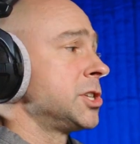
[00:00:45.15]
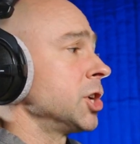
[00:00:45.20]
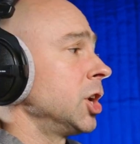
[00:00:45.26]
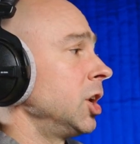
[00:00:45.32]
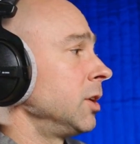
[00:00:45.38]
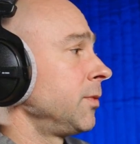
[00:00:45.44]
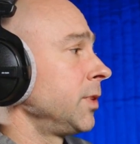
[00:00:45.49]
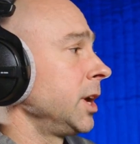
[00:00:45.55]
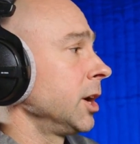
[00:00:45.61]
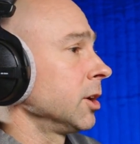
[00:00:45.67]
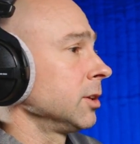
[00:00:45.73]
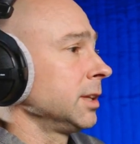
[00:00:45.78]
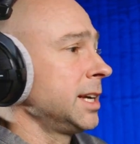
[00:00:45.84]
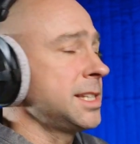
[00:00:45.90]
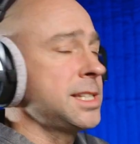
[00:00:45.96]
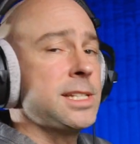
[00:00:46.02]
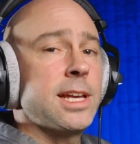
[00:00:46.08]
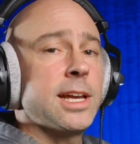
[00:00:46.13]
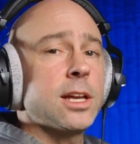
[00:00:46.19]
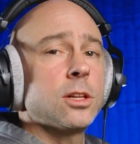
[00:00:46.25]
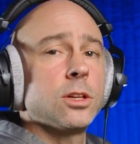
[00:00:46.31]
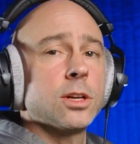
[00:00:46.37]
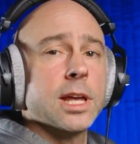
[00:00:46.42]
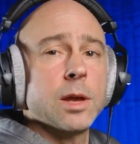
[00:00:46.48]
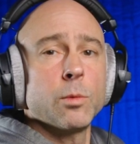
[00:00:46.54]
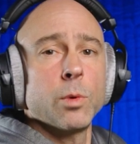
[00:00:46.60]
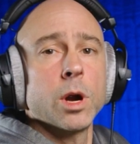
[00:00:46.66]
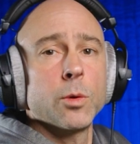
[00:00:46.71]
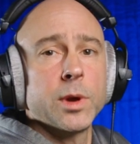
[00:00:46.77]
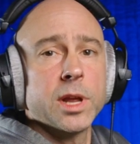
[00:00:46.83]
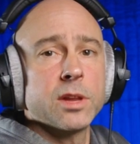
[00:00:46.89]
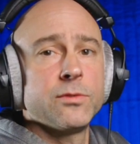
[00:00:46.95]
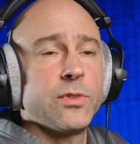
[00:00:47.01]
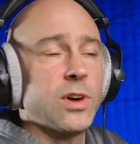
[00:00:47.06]
Resolve here, let's take a look at where
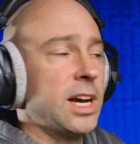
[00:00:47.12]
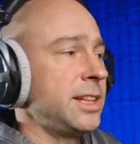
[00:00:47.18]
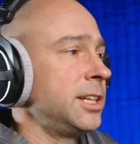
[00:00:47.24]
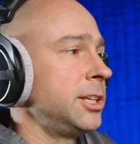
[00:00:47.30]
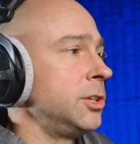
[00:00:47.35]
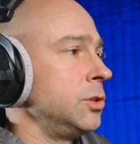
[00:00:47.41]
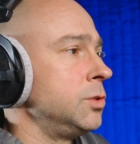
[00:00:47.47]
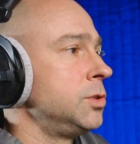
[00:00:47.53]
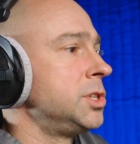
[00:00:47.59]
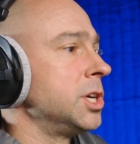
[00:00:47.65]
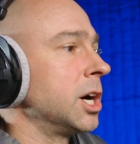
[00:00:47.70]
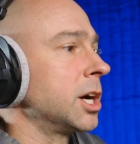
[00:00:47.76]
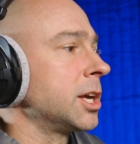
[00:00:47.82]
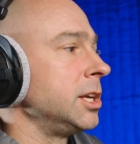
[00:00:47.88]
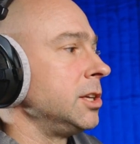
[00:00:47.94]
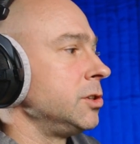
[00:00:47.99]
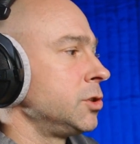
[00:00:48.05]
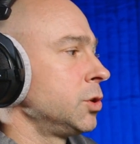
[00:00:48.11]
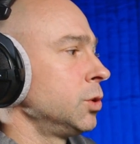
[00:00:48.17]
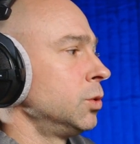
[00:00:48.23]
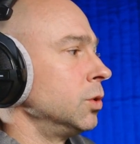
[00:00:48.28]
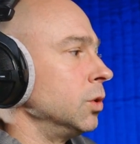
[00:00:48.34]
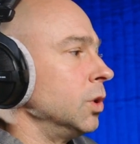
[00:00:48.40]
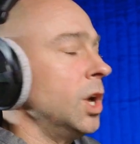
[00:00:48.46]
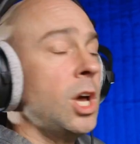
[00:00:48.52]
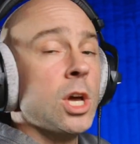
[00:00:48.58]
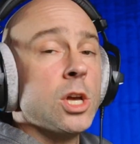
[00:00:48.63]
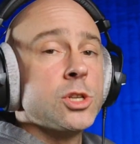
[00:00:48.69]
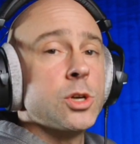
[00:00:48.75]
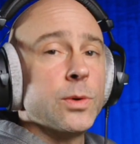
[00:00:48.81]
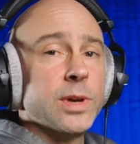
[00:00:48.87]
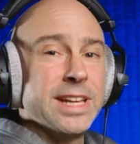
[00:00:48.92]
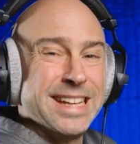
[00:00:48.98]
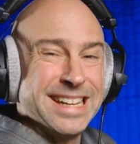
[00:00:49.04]
we can find the new ducking tool.
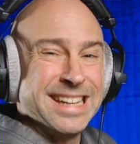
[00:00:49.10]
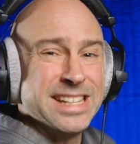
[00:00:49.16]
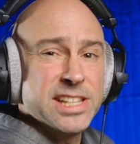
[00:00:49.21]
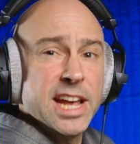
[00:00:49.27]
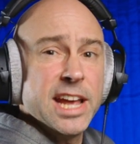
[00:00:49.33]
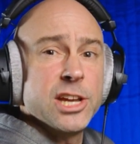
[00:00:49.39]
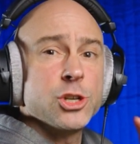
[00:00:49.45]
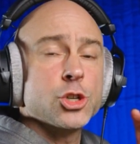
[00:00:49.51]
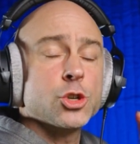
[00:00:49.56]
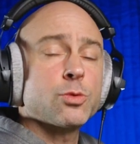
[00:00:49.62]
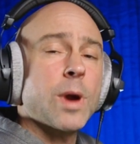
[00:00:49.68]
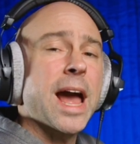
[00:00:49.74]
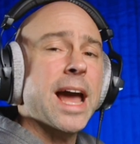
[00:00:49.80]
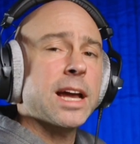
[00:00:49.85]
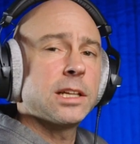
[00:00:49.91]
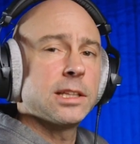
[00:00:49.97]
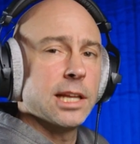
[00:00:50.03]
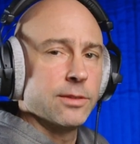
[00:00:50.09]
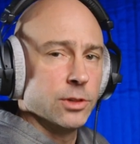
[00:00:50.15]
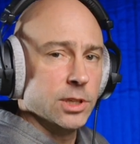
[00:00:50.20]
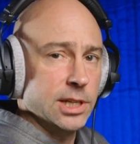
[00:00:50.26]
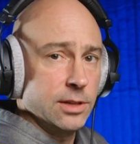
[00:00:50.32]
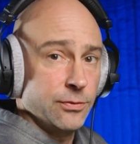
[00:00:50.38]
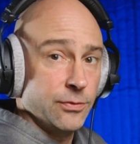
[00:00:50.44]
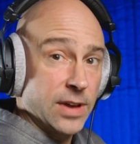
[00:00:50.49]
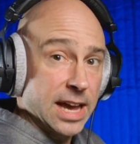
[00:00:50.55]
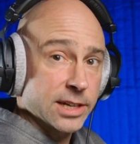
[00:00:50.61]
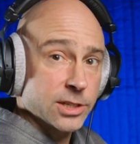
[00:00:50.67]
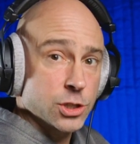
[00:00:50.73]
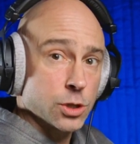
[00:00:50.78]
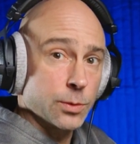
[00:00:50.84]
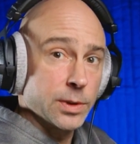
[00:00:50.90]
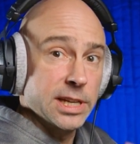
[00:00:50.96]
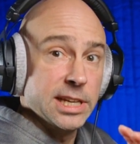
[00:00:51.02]
So it is a track level
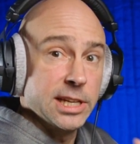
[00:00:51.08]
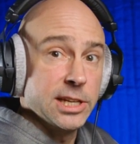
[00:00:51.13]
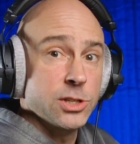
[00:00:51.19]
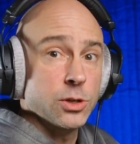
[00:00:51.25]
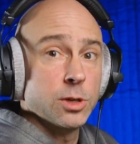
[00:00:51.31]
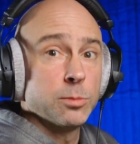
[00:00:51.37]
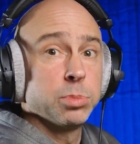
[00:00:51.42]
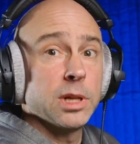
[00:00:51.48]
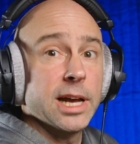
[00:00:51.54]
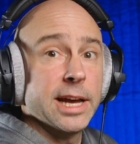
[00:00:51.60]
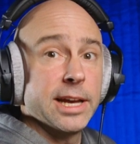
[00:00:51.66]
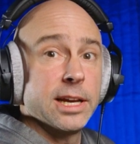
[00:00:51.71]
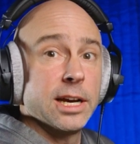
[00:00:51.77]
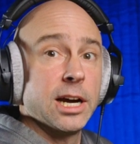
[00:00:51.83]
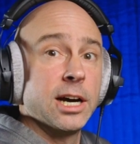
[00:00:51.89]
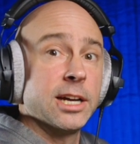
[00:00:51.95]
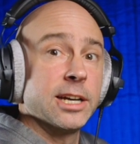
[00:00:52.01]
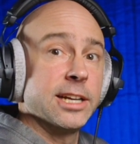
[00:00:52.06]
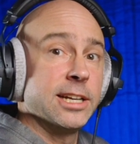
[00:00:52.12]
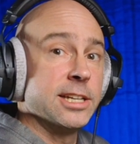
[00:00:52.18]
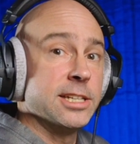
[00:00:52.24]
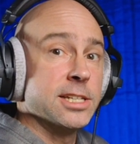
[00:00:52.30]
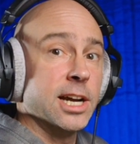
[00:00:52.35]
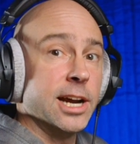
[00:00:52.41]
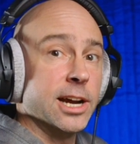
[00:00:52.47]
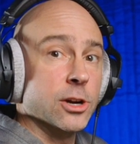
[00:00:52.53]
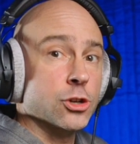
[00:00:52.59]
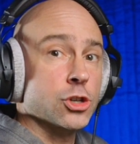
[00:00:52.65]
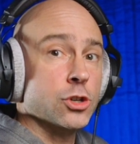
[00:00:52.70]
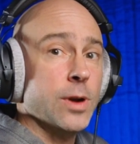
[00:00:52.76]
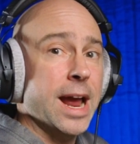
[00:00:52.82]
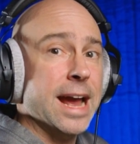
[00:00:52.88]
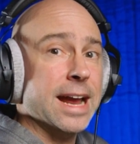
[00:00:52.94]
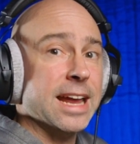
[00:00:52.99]
effect, so we need to apply it on an entire
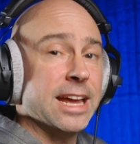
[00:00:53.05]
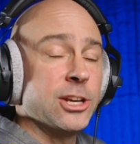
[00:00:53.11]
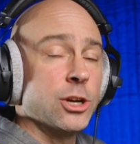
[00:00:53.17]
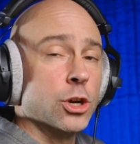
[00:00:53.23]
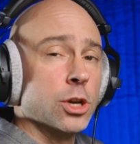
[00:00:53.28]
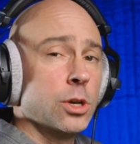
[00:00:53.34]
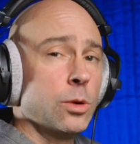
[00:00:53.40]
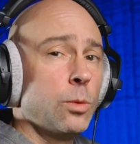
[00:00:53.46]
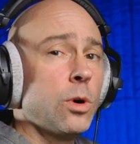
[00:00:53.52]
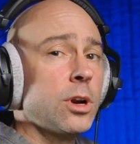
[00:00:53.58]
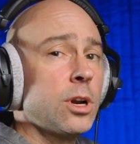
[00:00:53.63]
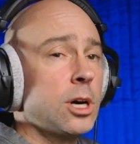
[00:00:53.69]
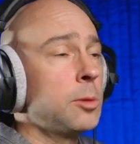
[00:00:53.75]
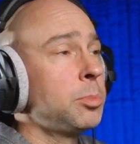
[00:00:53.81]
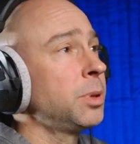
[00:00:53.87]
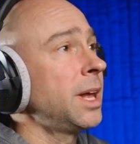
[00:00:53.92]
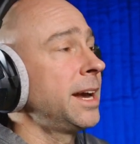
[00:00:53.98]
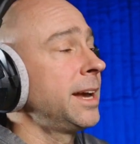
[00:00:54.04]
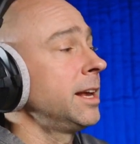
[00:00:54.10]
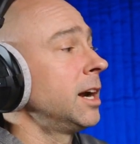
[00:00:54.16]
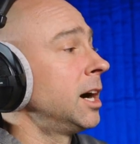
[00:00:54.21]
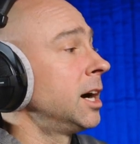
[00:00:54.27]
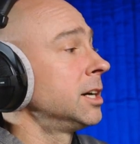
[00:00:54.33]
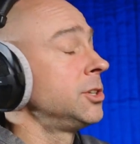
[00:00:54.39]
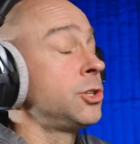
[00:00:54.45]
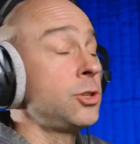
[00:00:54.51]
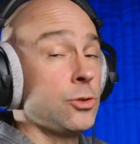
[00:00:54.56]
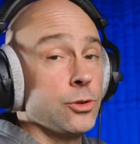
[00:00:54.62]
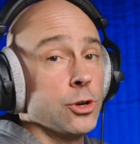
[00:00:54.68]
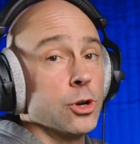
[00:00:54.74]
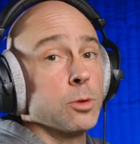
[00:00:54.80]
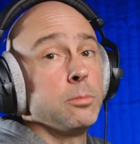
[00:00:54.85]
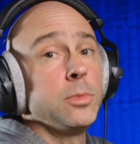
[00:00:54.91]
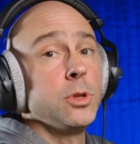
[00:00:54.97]
track, and you're gonna wanna apply it onto
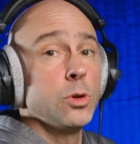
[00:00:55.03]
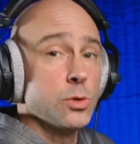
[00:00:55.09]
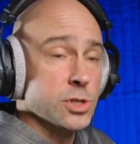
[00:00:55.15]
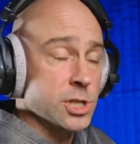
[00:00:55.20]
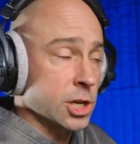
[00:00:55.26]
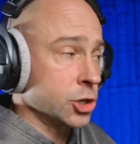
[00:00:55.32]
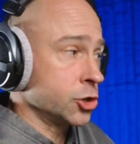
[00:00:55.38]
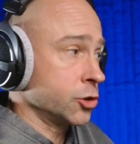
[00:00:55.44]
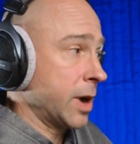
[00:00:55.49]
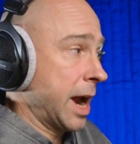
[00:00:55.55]
your music